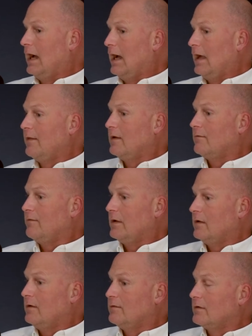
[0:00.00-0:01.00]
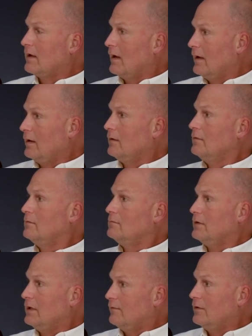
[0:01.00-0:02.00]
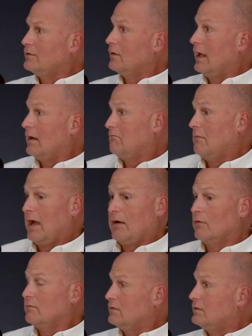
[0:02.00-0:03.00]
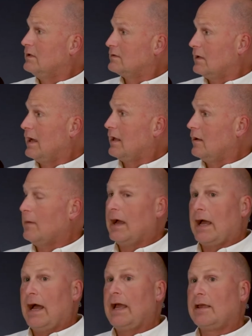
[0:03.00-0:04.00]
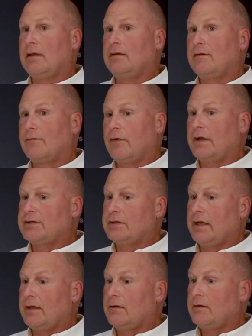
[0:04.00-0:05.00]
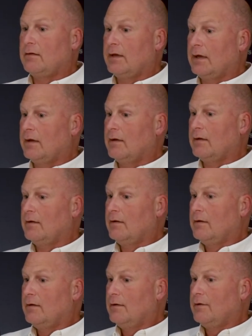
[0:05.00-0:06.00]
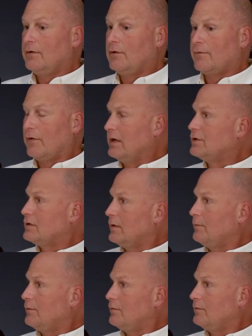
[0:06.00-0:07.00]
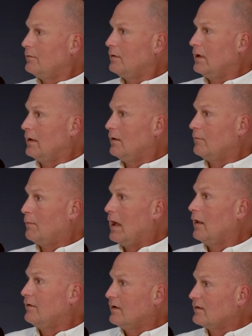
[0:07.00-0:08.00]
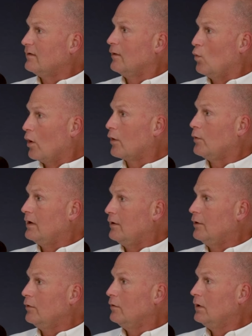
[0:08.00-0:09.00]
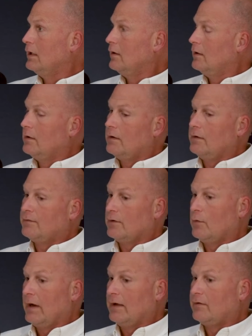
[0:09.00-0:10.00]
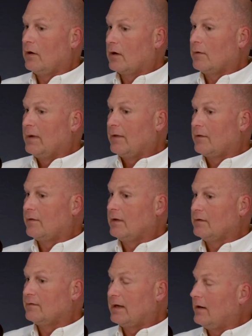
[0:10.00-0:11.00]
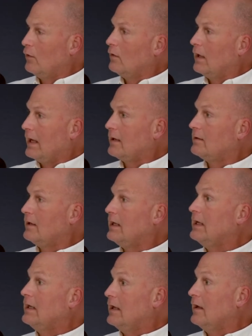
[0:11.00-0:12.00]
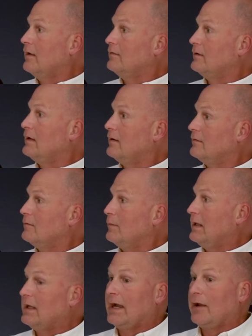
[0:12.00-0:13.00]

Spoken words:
I think Phelan is a kind individual. I don't dislike him. I can differentiate your friendships and politics and the work we do. And so when I talk about the things that I don't like that he does, it doesn't mean that